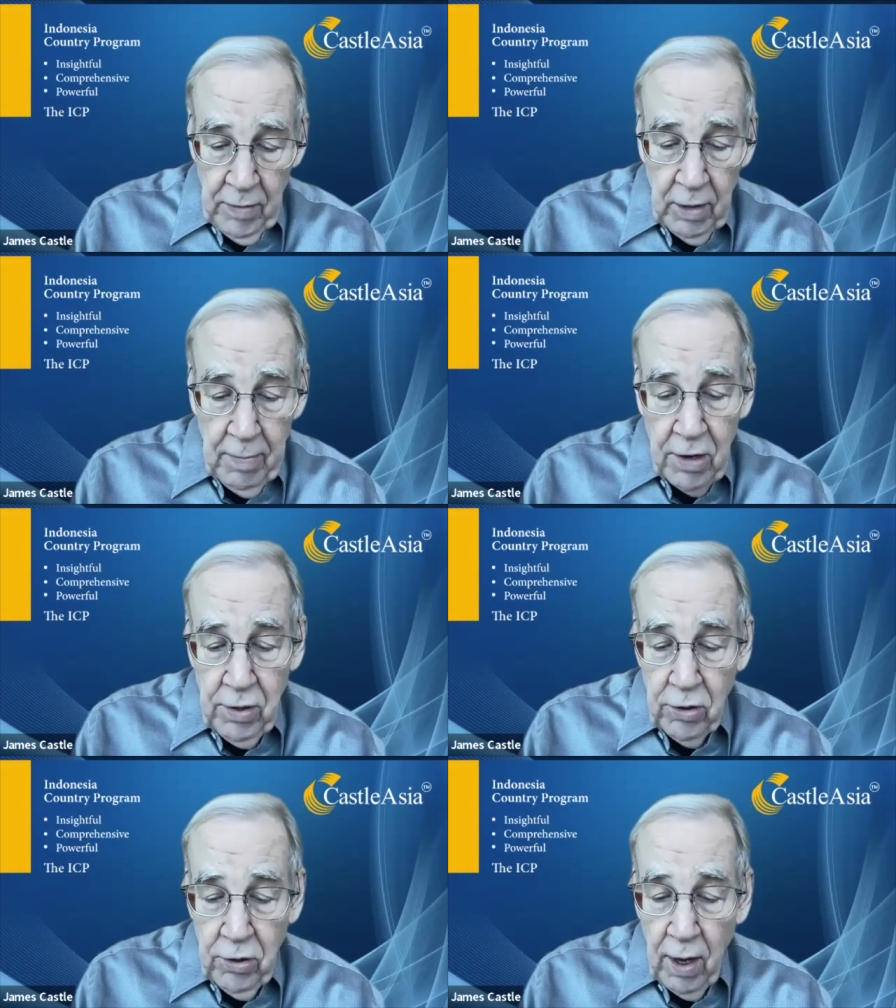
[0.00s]
The
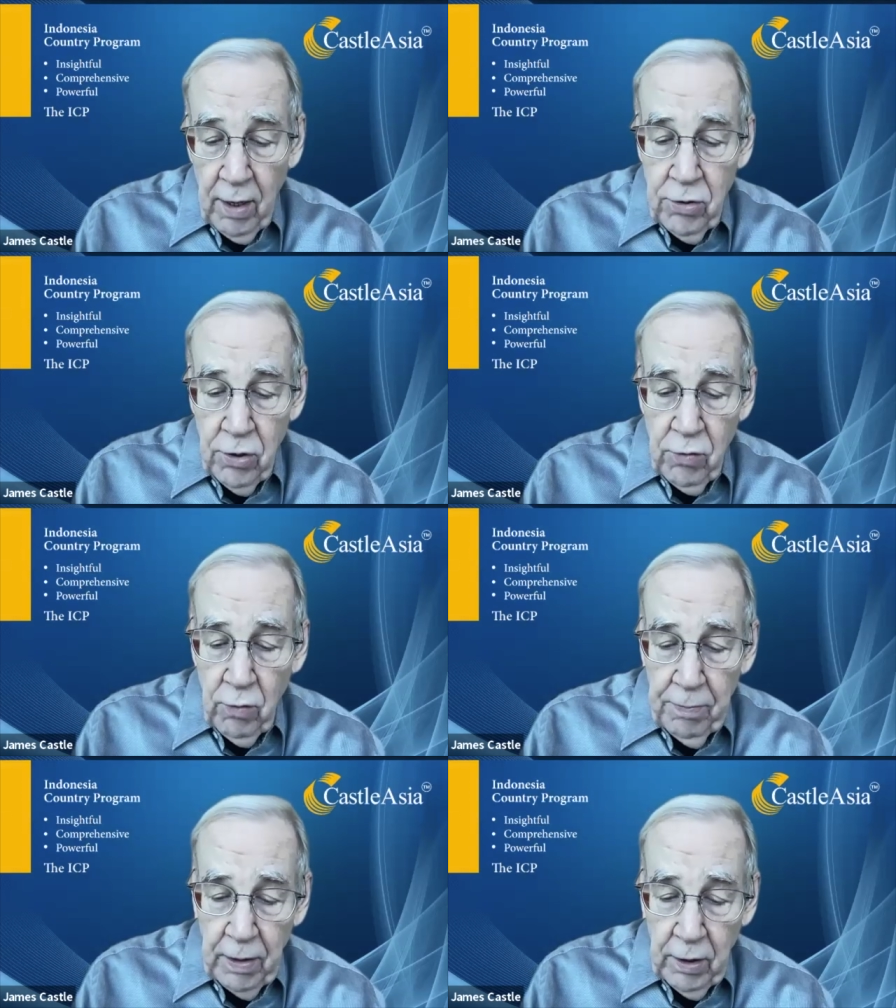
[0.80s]
domestic challenges
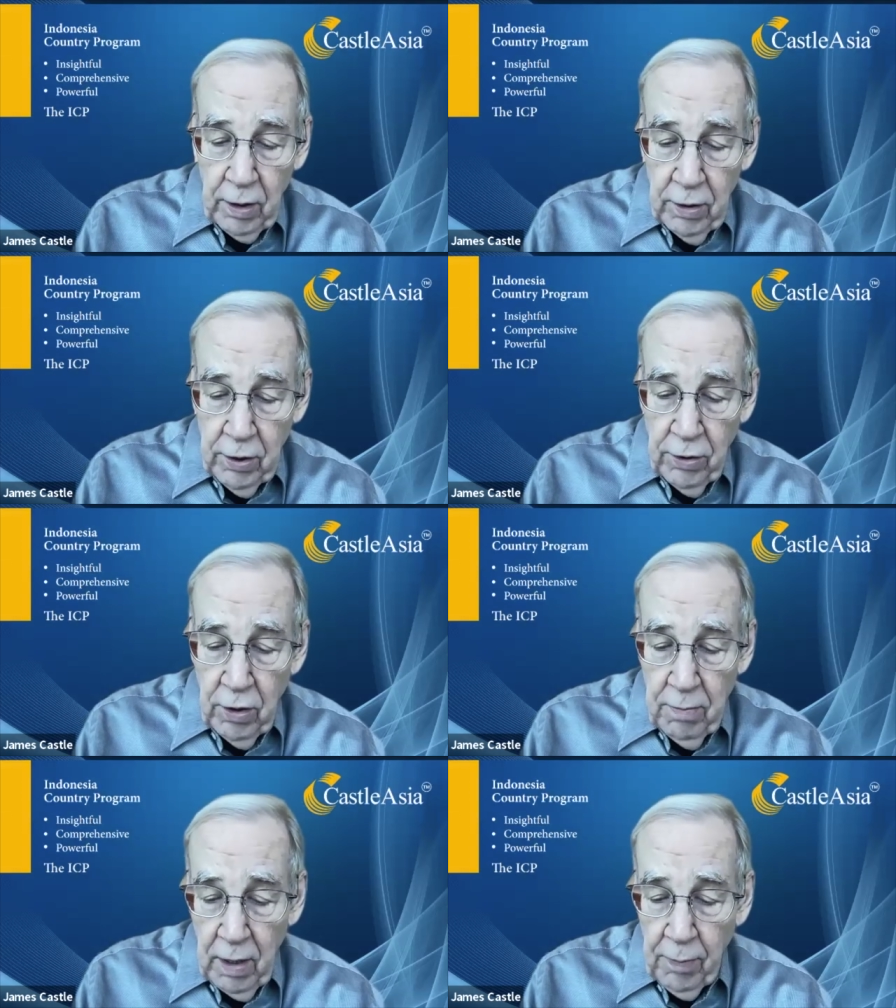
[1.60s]
will be to continue
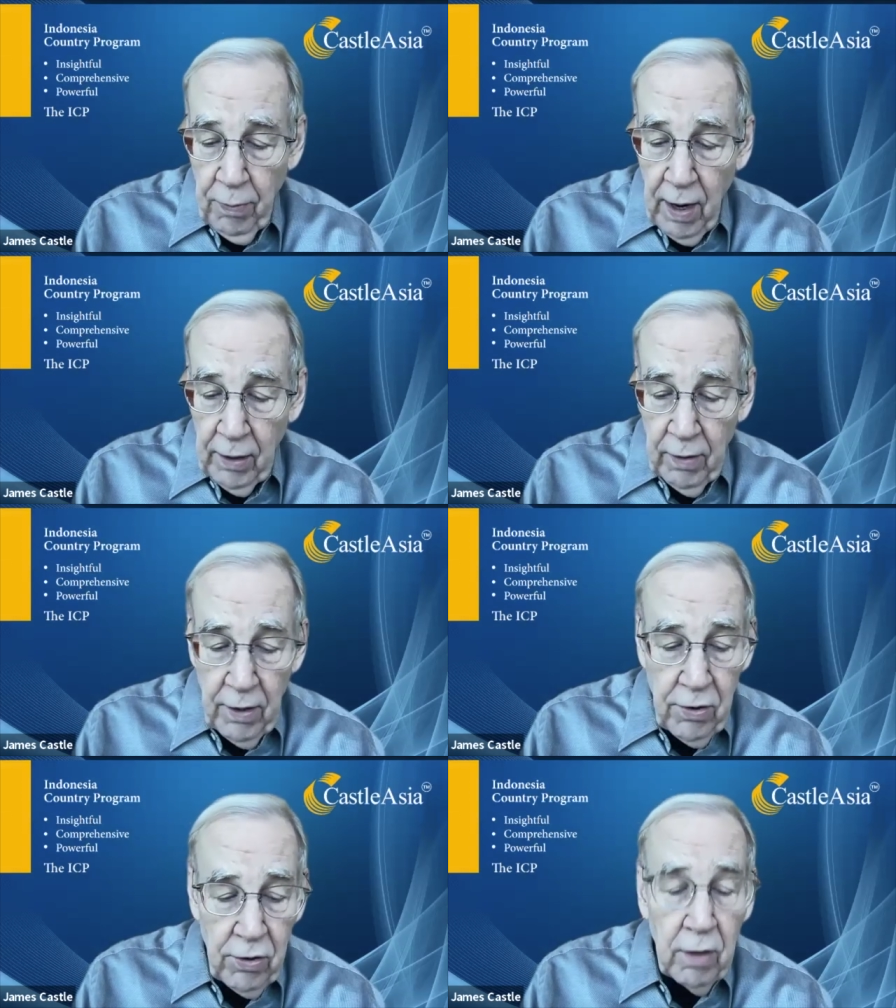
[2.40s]
to make
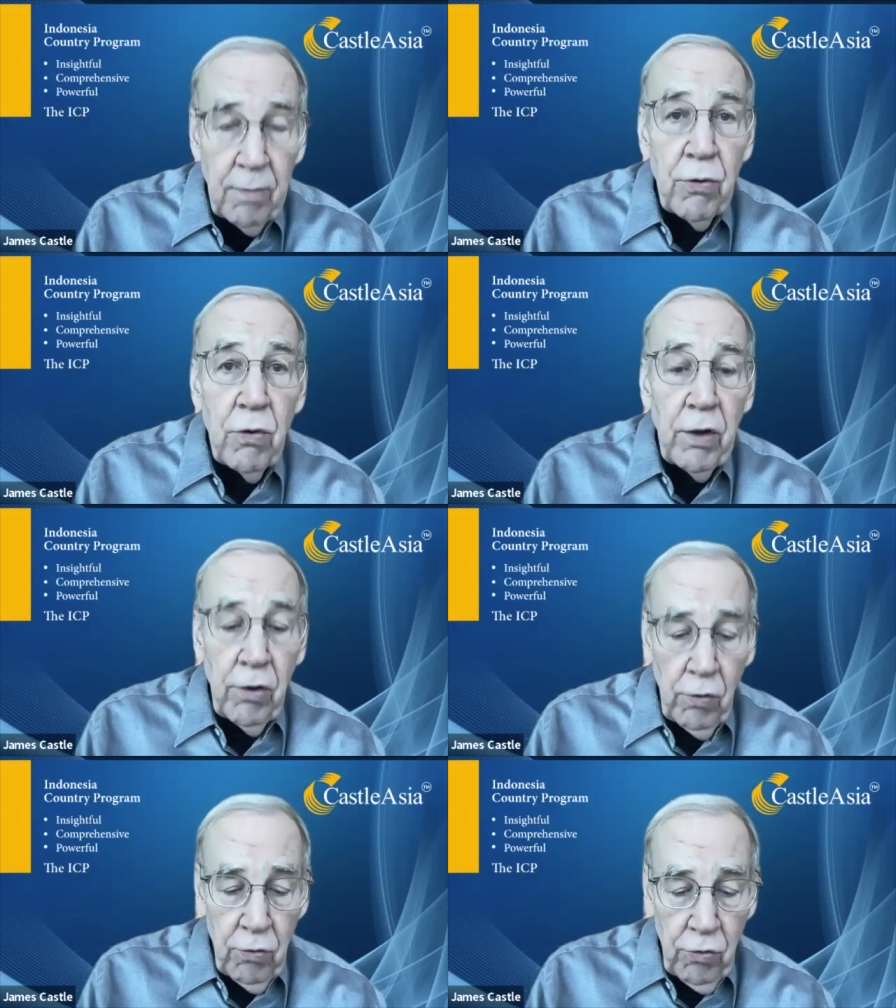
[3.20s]
progress in improving
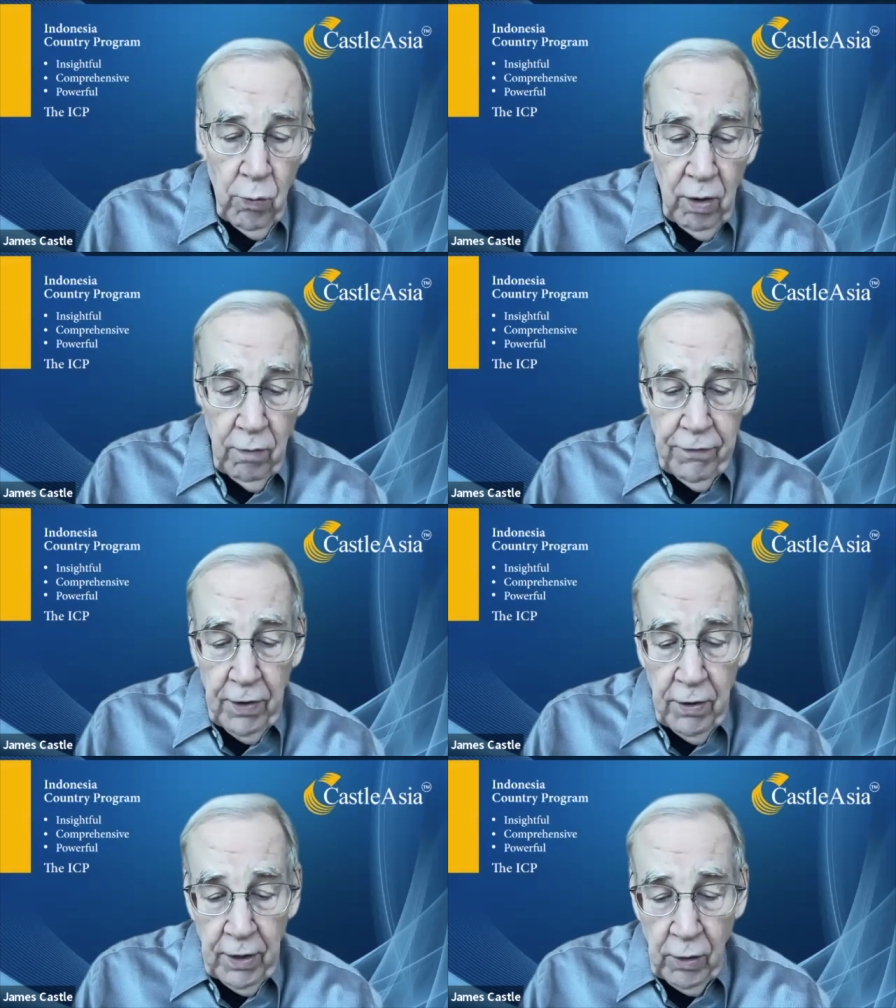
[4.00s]
social
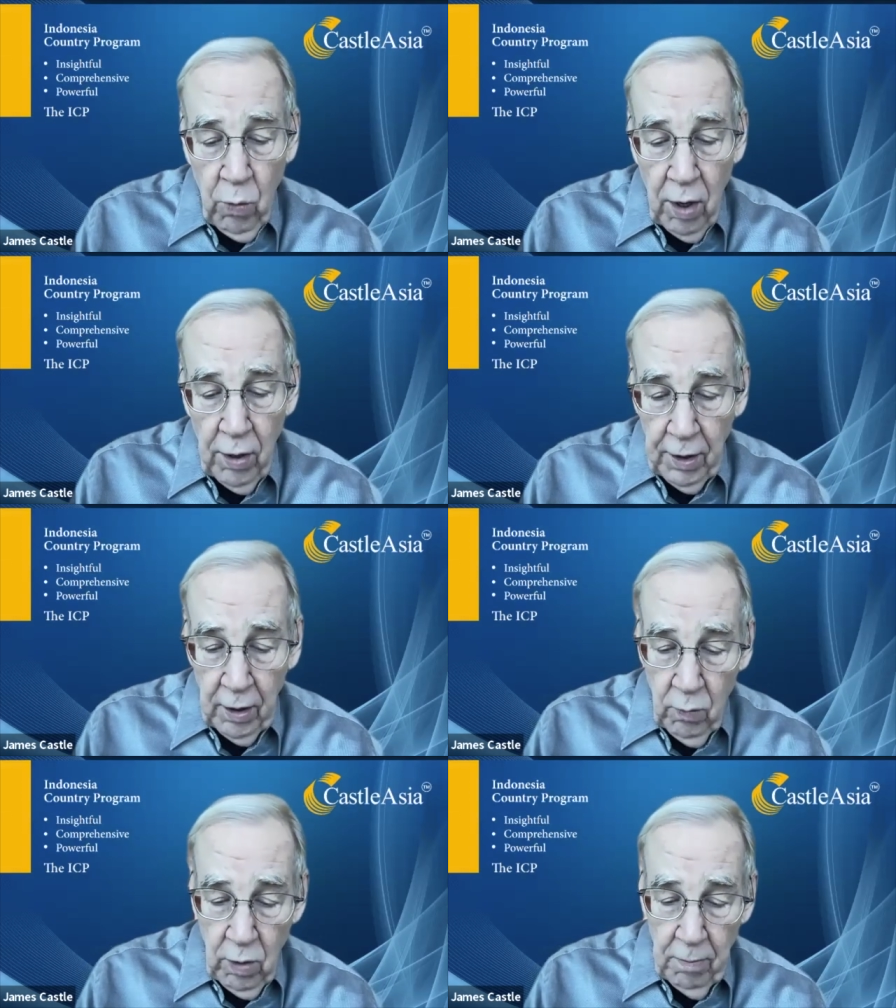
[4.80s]
welfare and
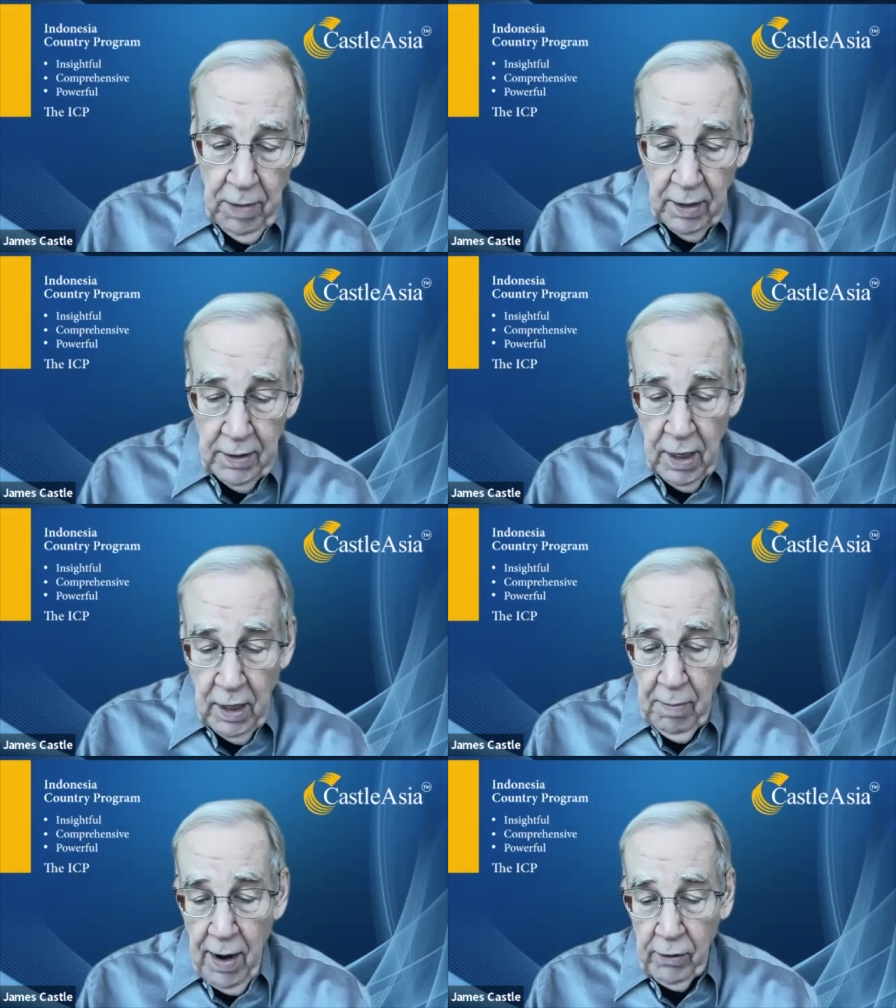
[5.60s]
equality while
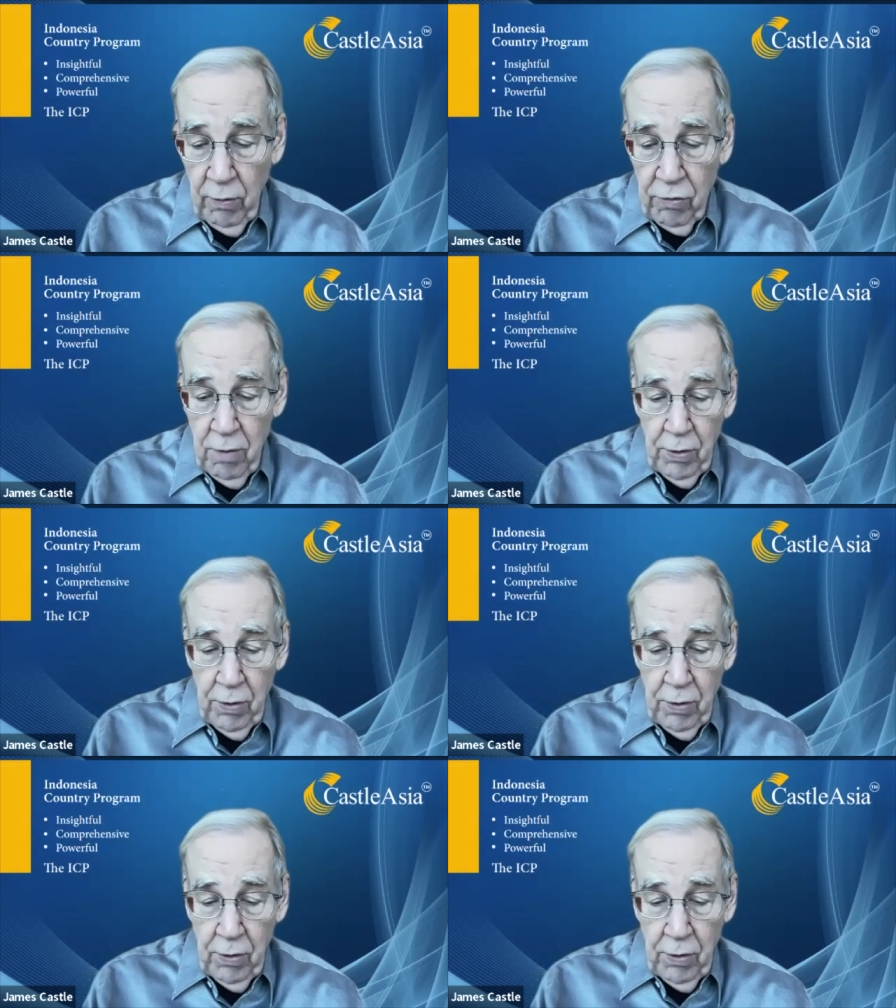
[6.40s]
maintaining macro
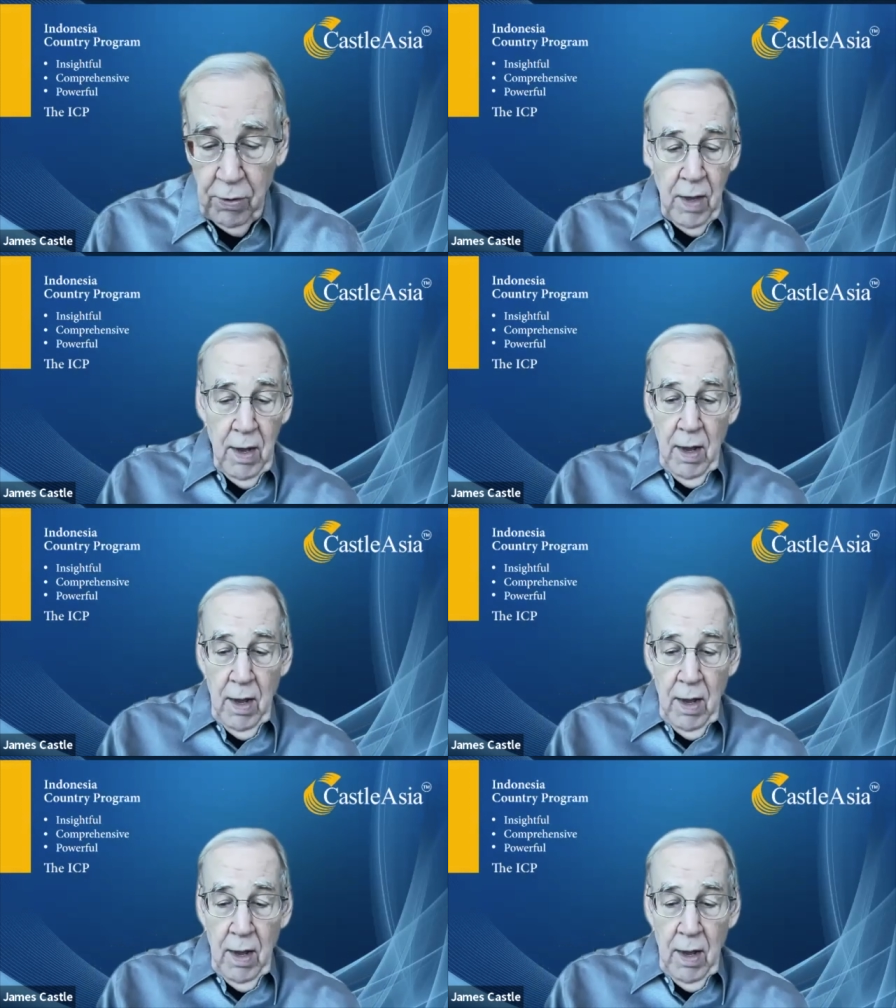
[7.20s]
stability,